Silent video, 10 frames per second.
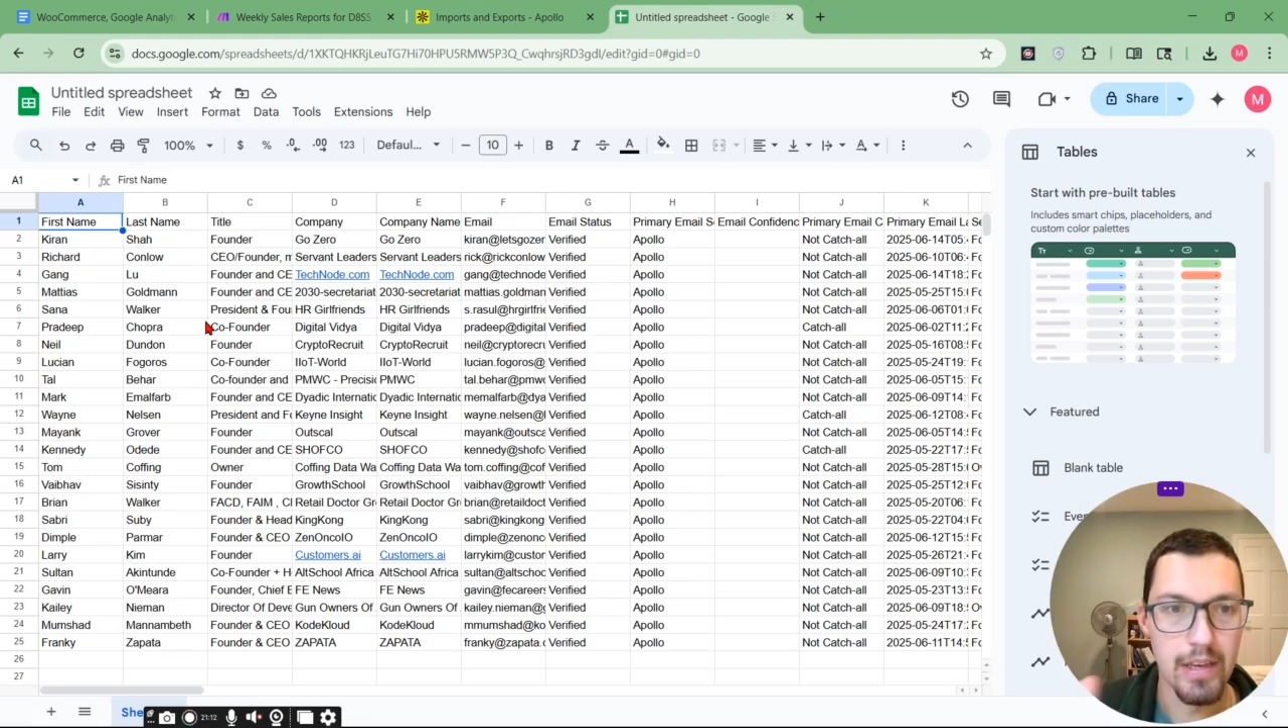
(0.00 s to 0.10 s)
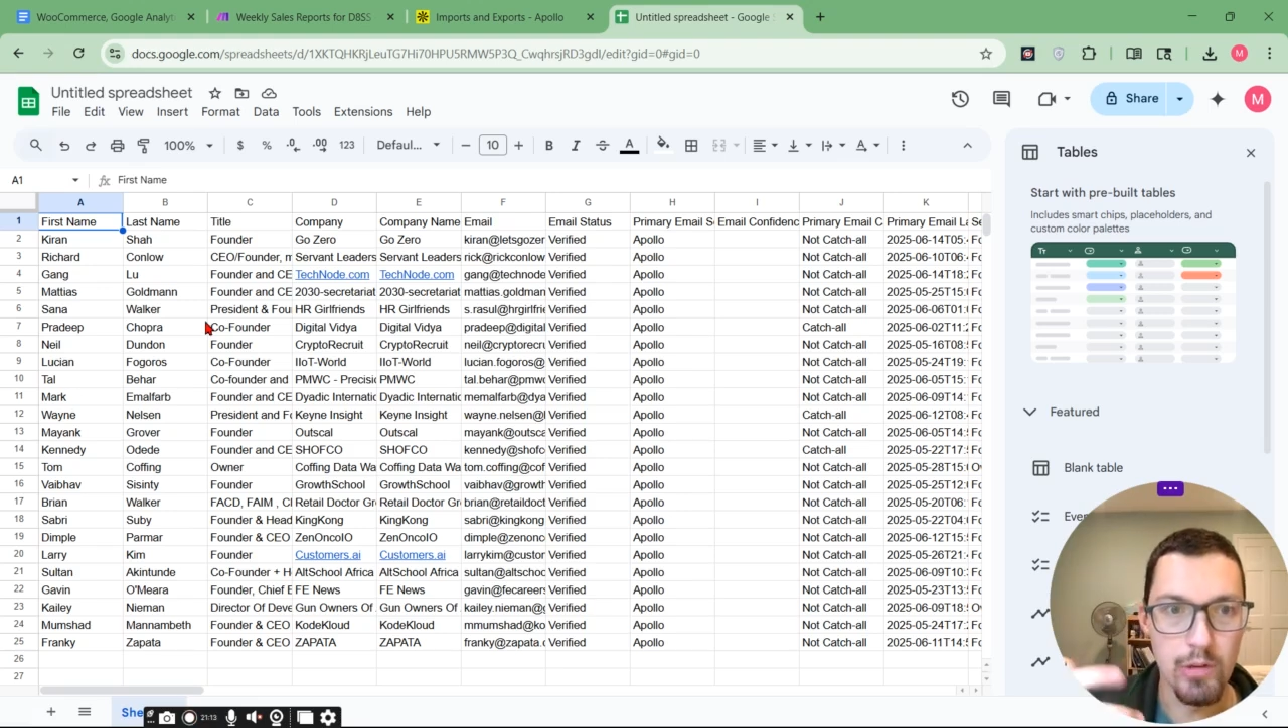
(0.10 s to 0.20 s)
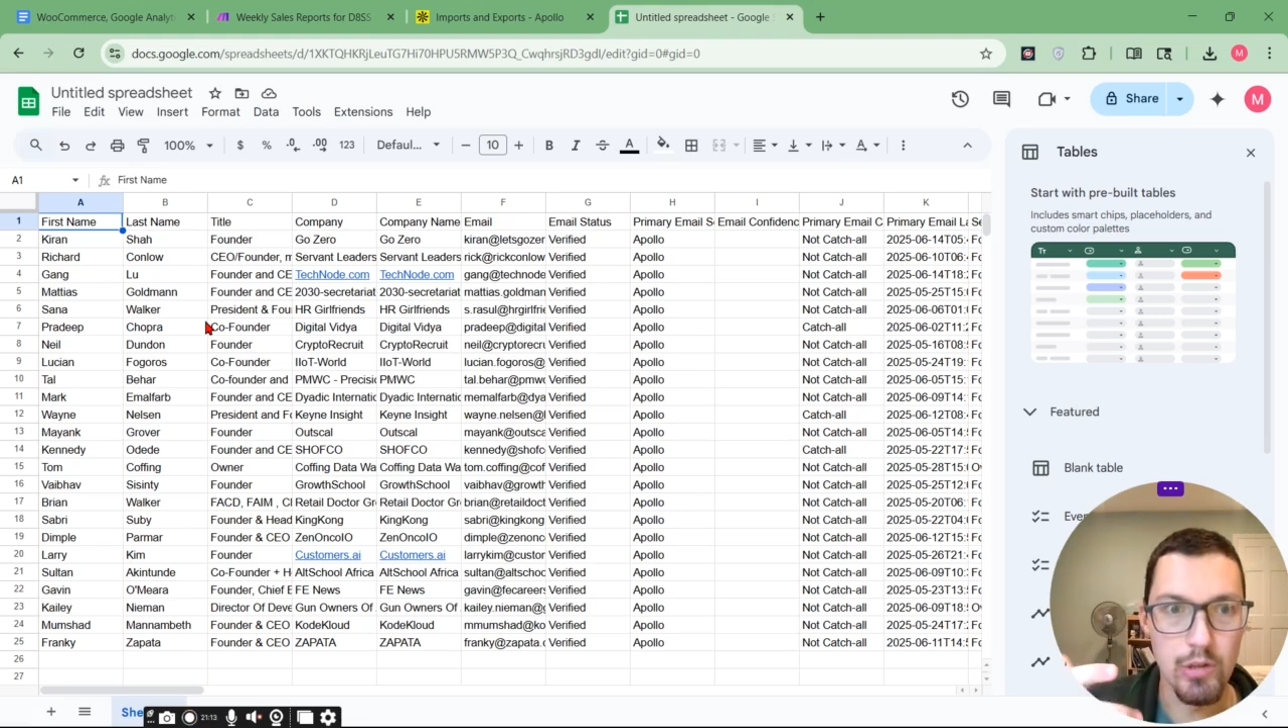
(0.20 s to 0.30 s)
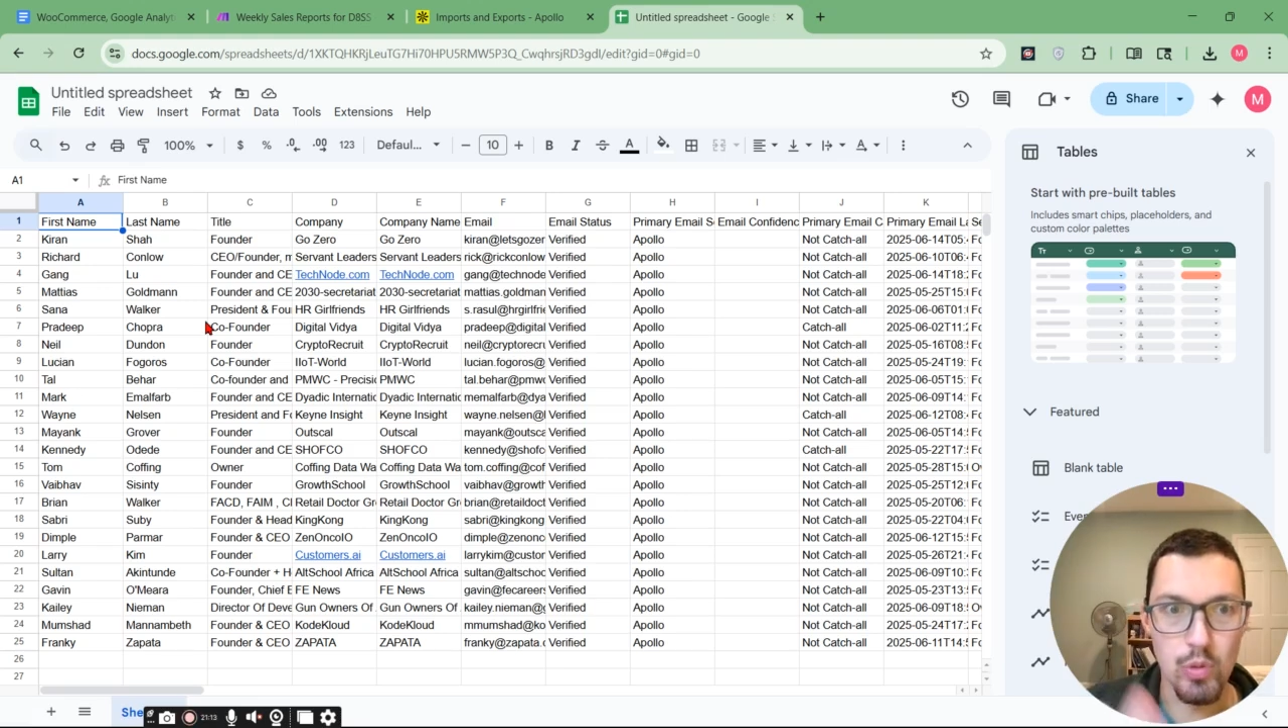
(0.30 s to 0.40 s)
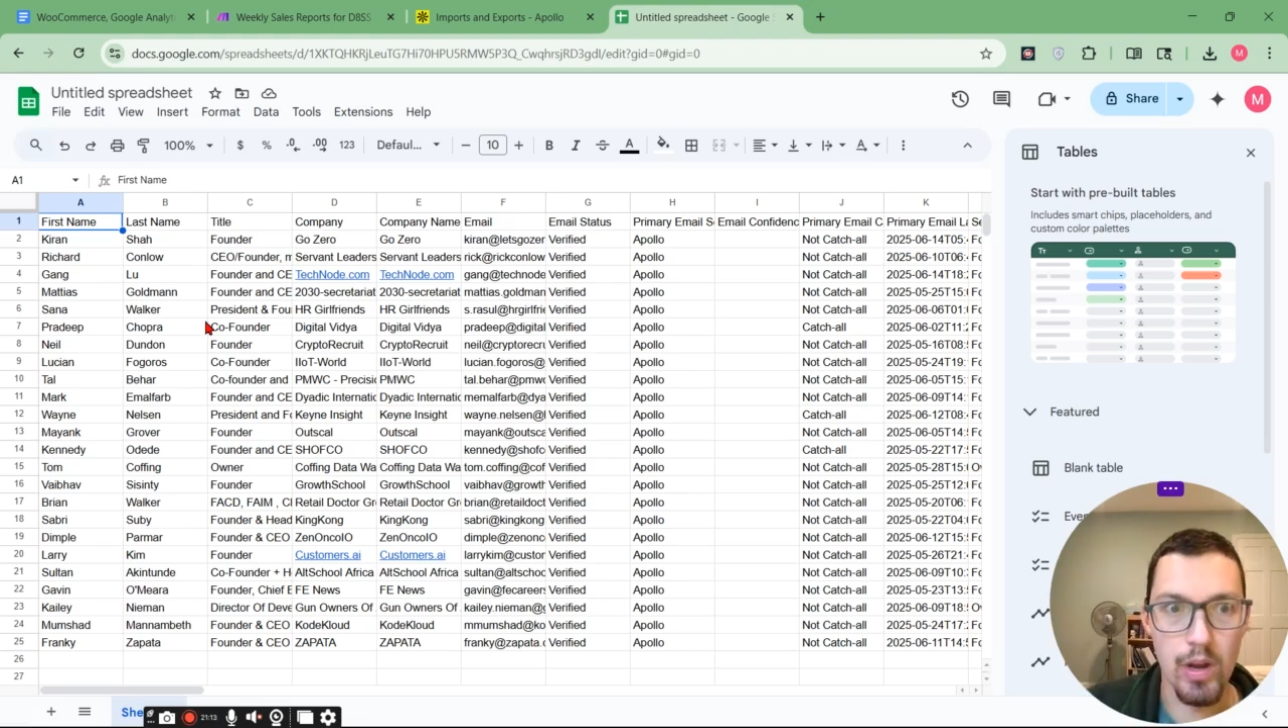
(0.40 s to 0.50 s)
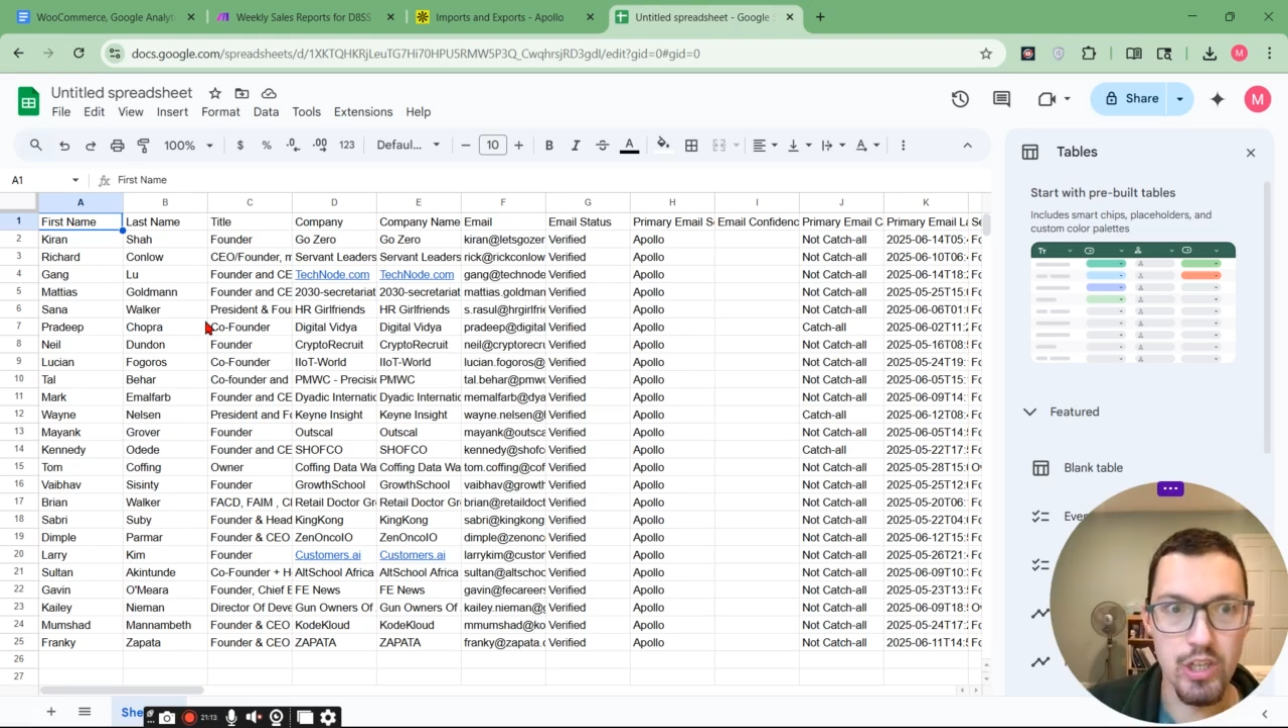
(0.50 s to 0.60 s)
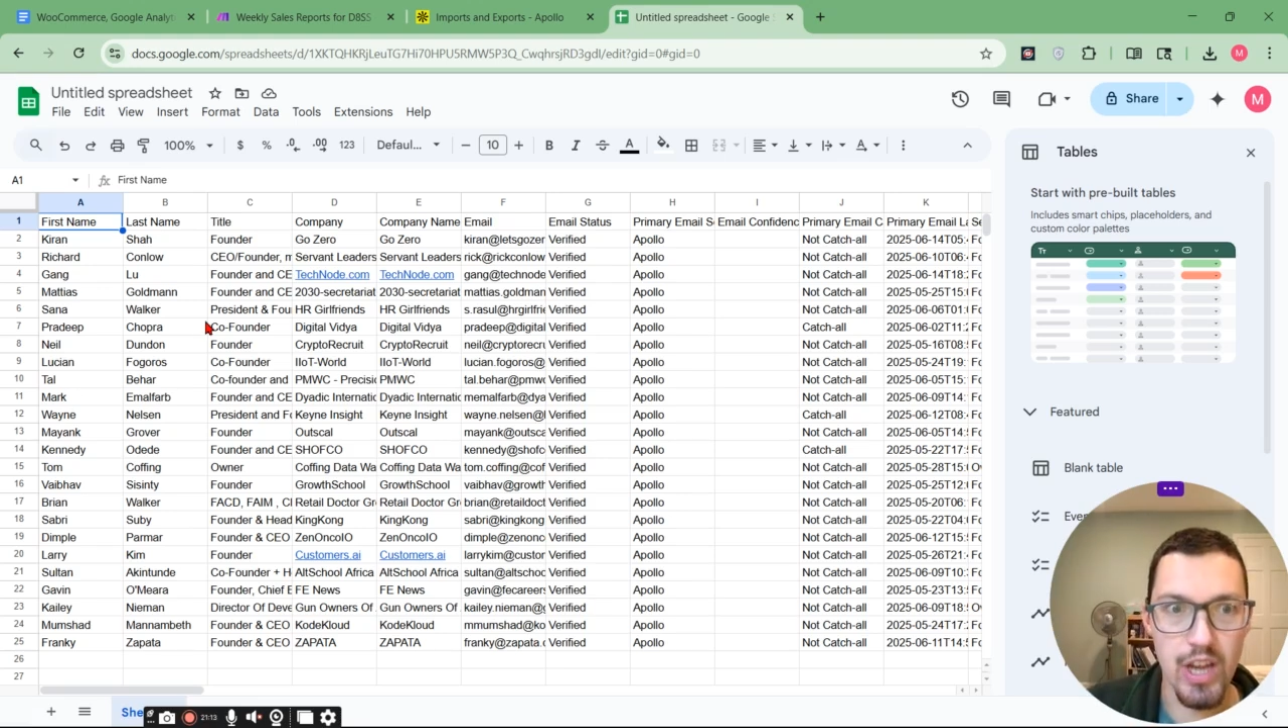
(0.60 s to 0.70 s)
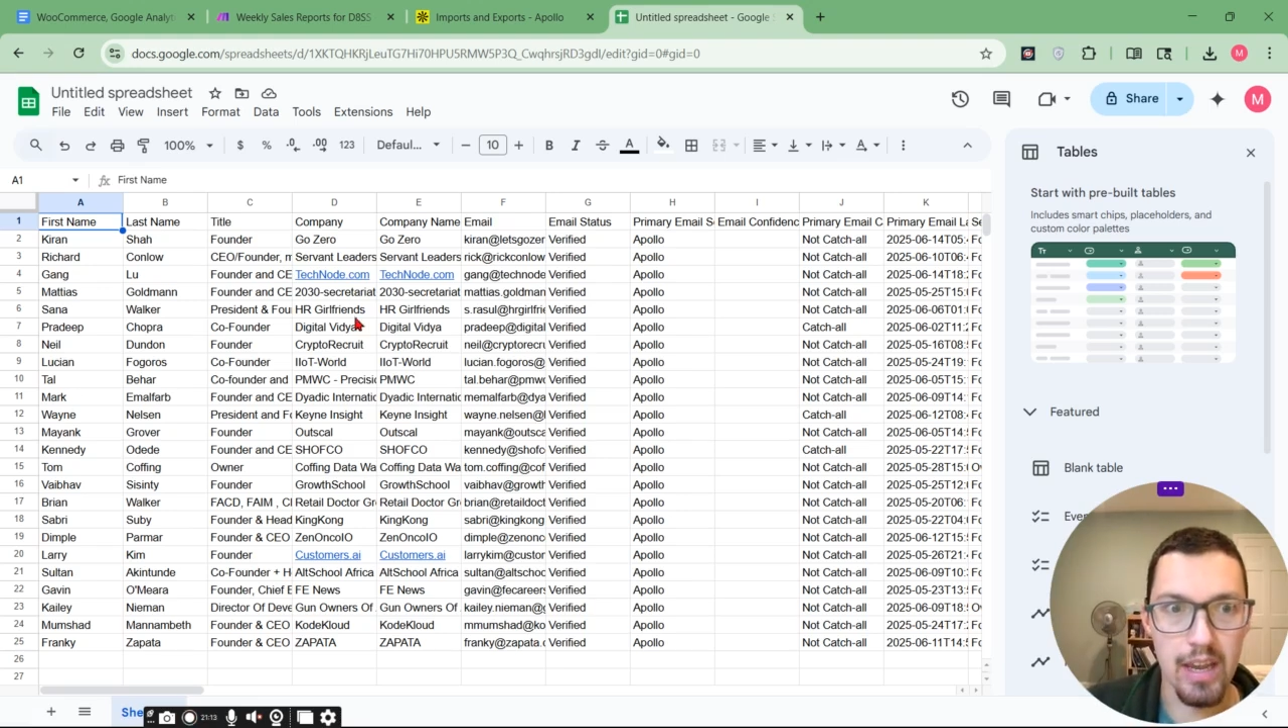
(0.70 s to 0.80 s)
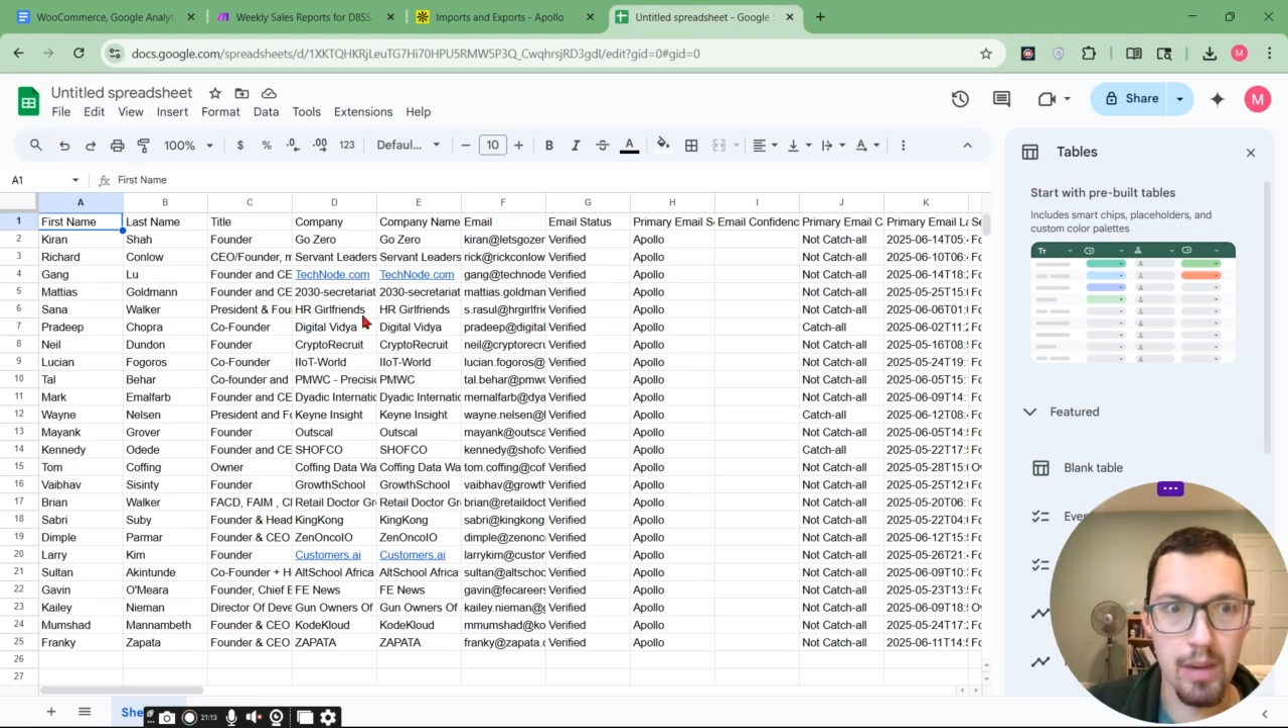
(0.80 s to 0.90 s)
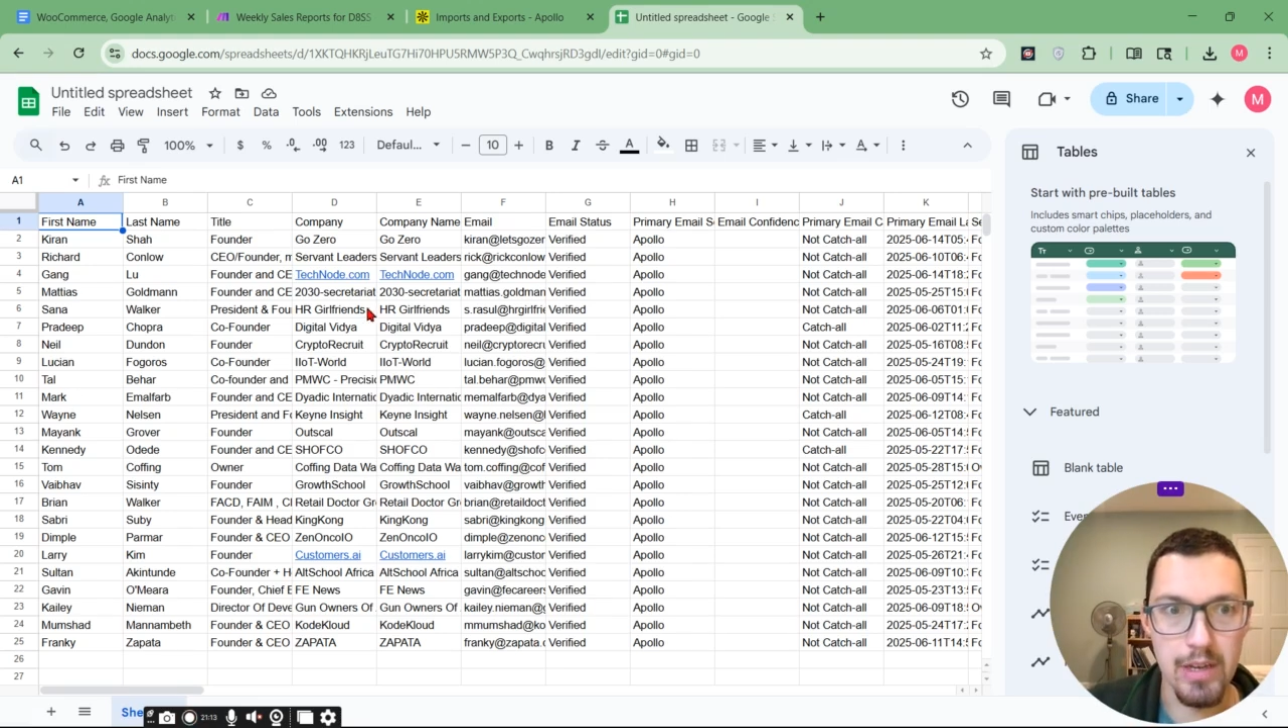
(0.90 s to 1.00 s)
You just want to check